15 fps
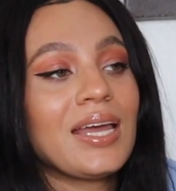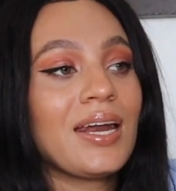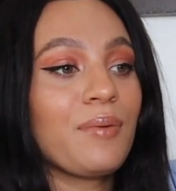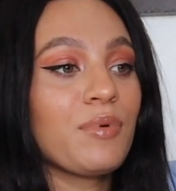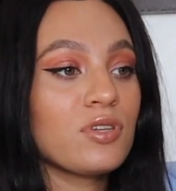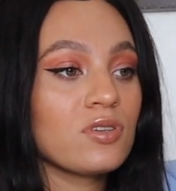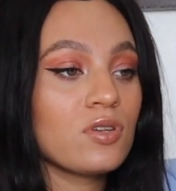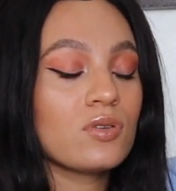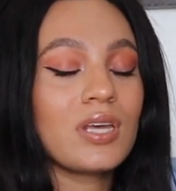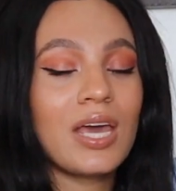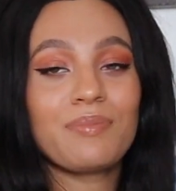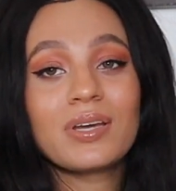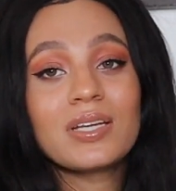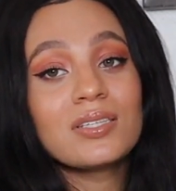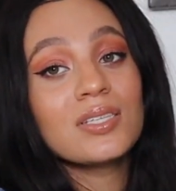again, I'm also so
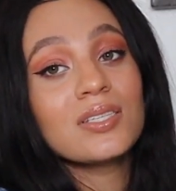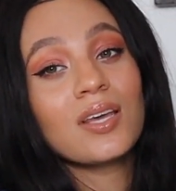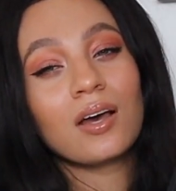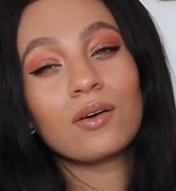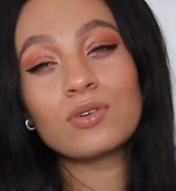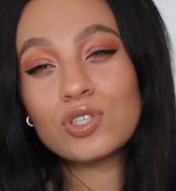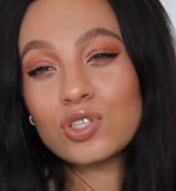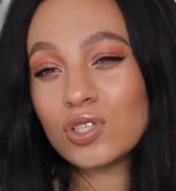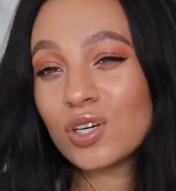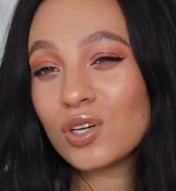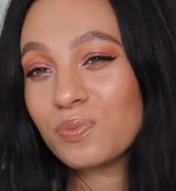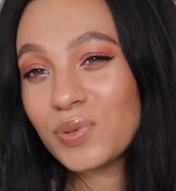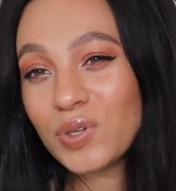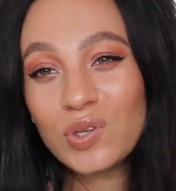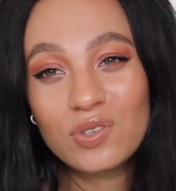scared because this girl was
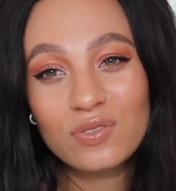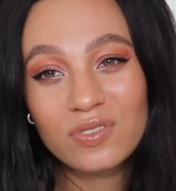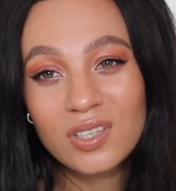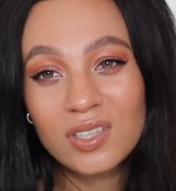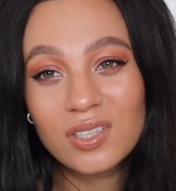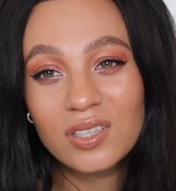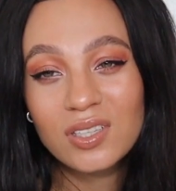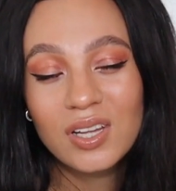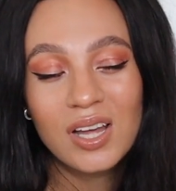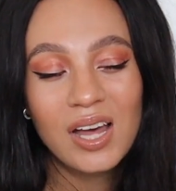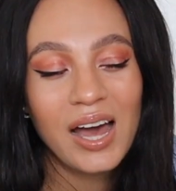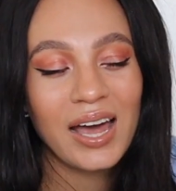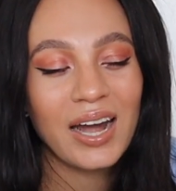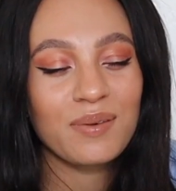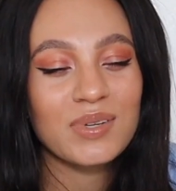so beautiful.
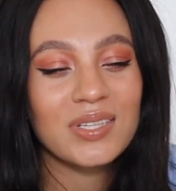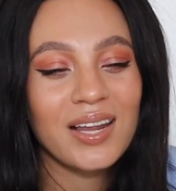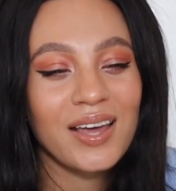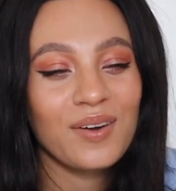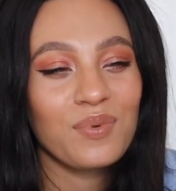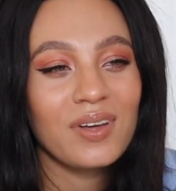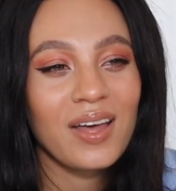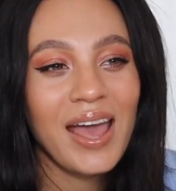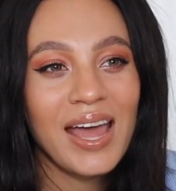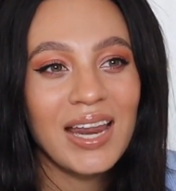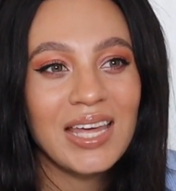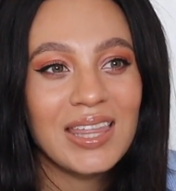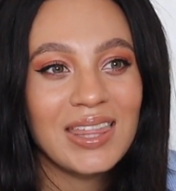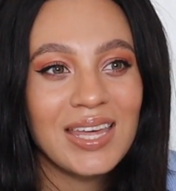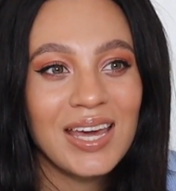And I'm just like, will
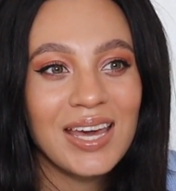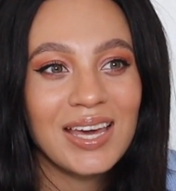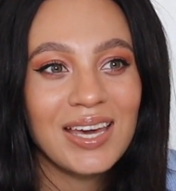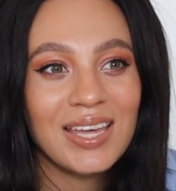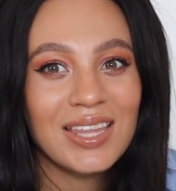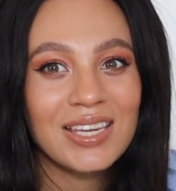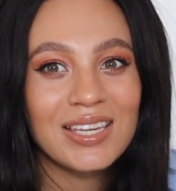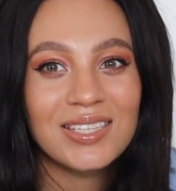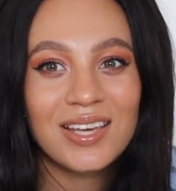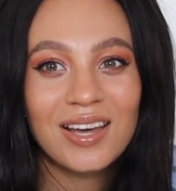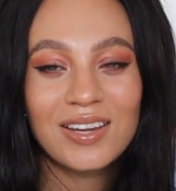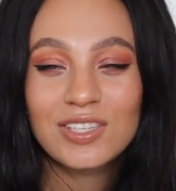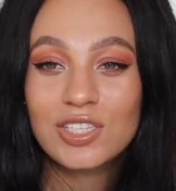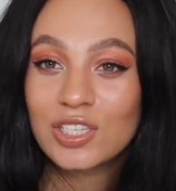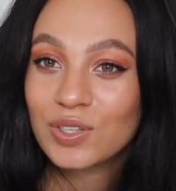anything that this
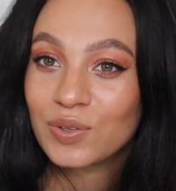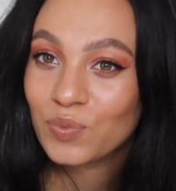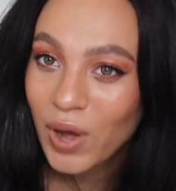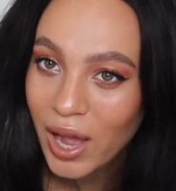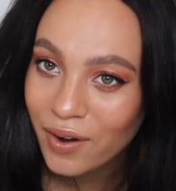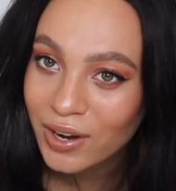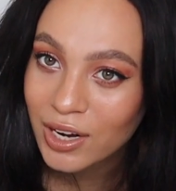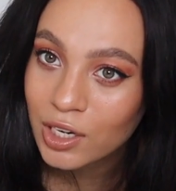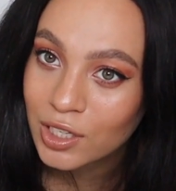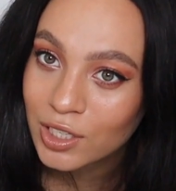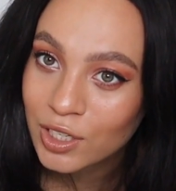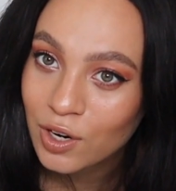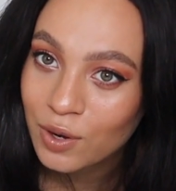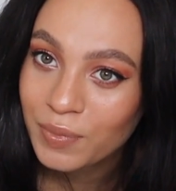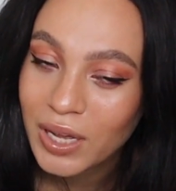girl is wearing look
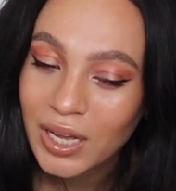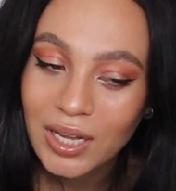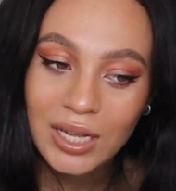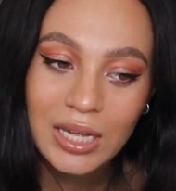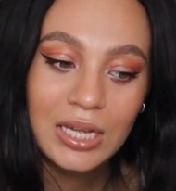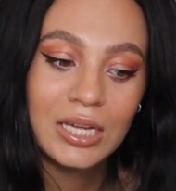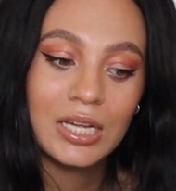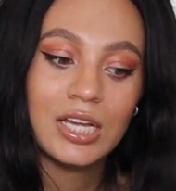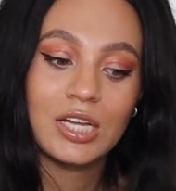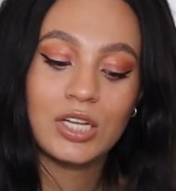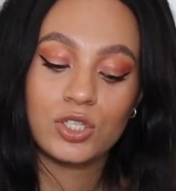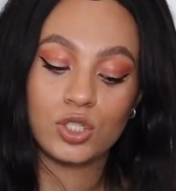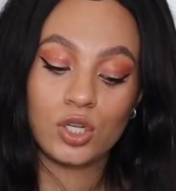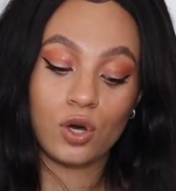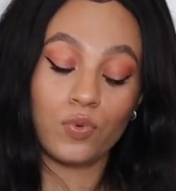good on me?
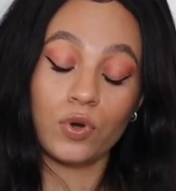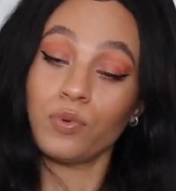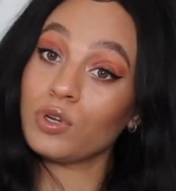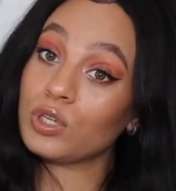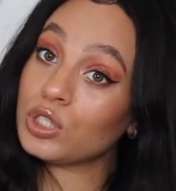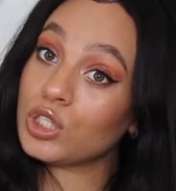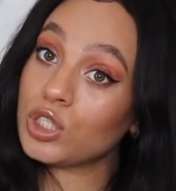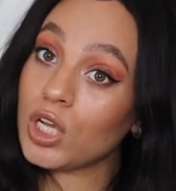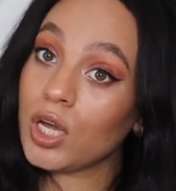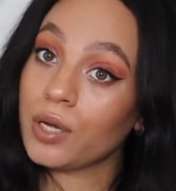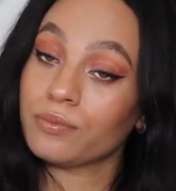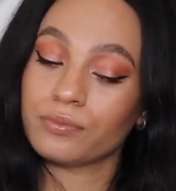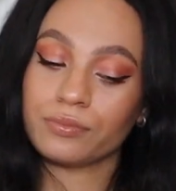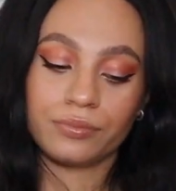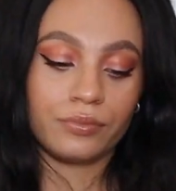So we will
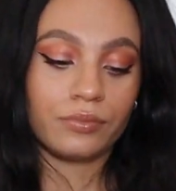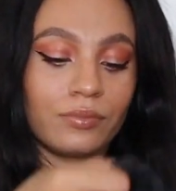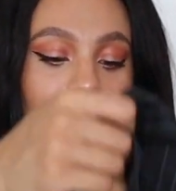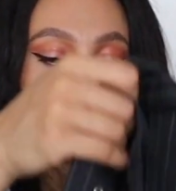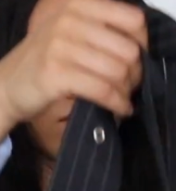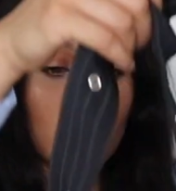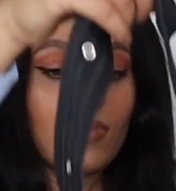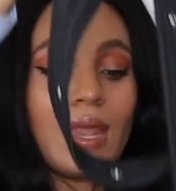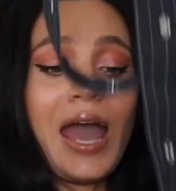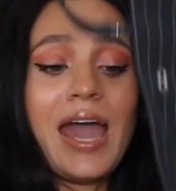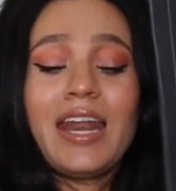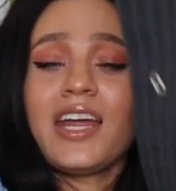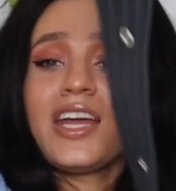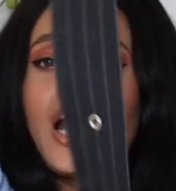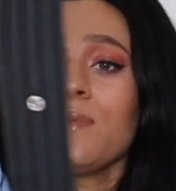see.
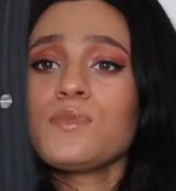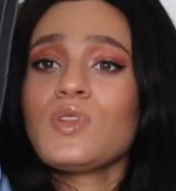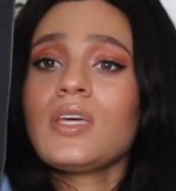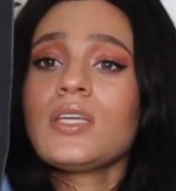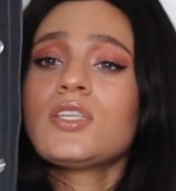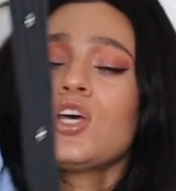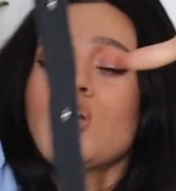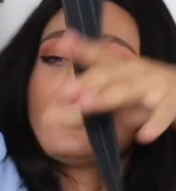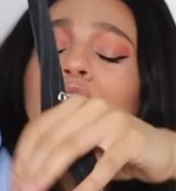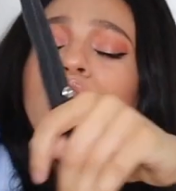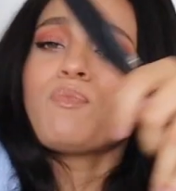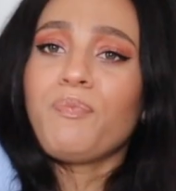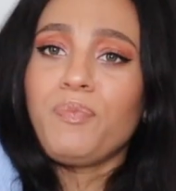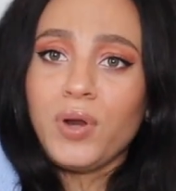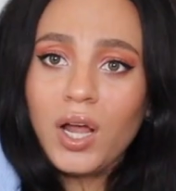And it comes with this
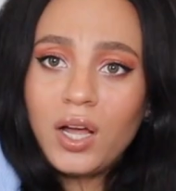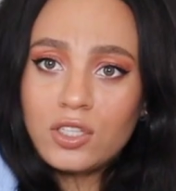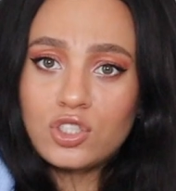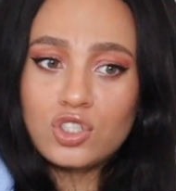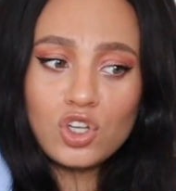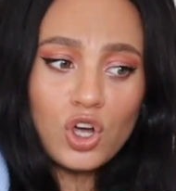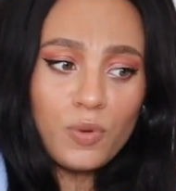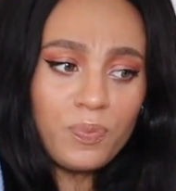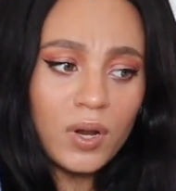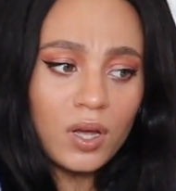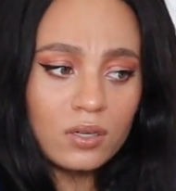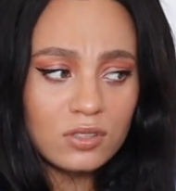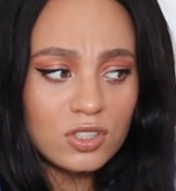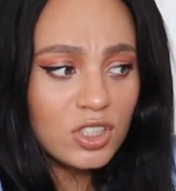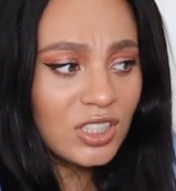suit,
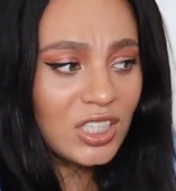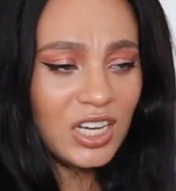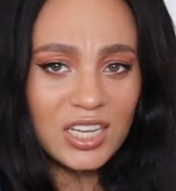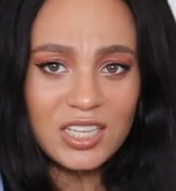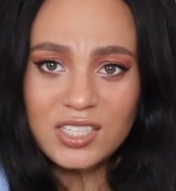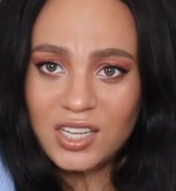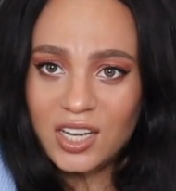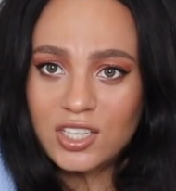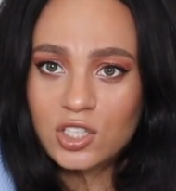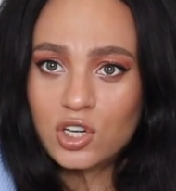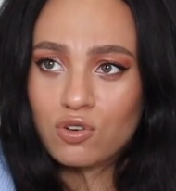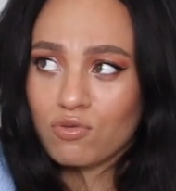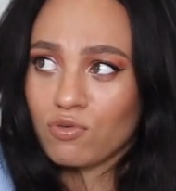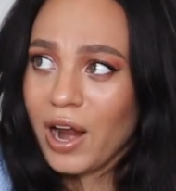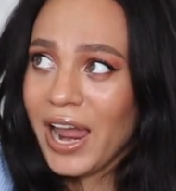like, Jesus,
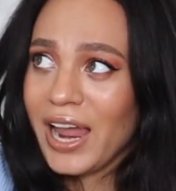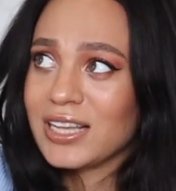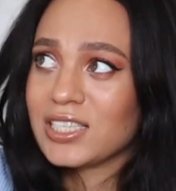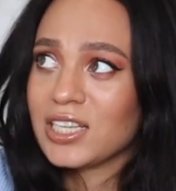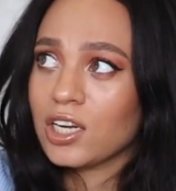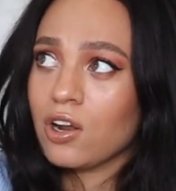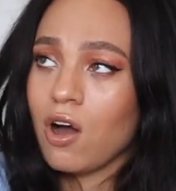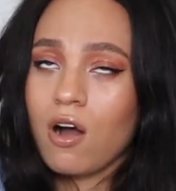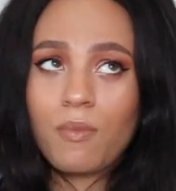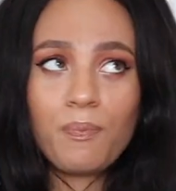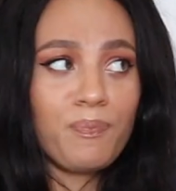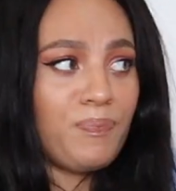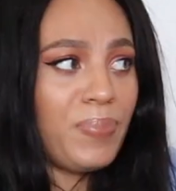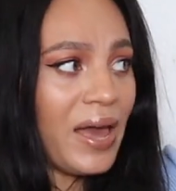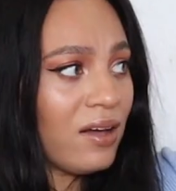crazy
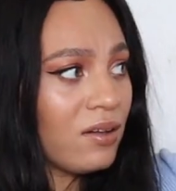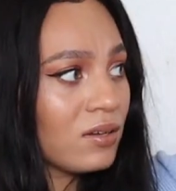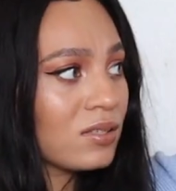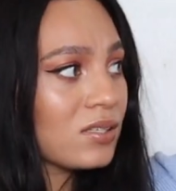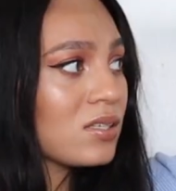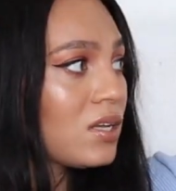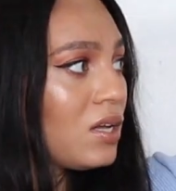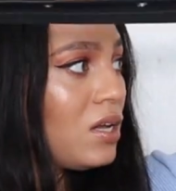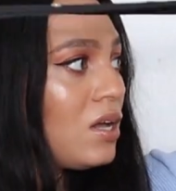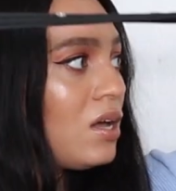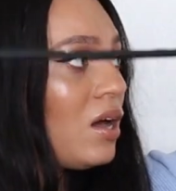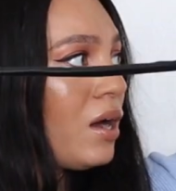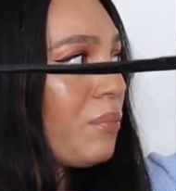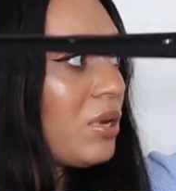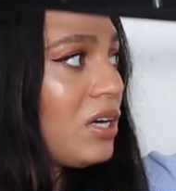long belt.
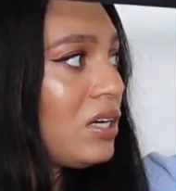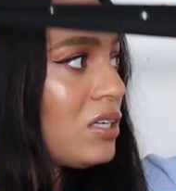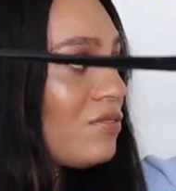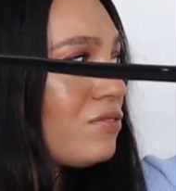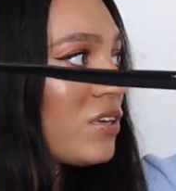I'm gonna need to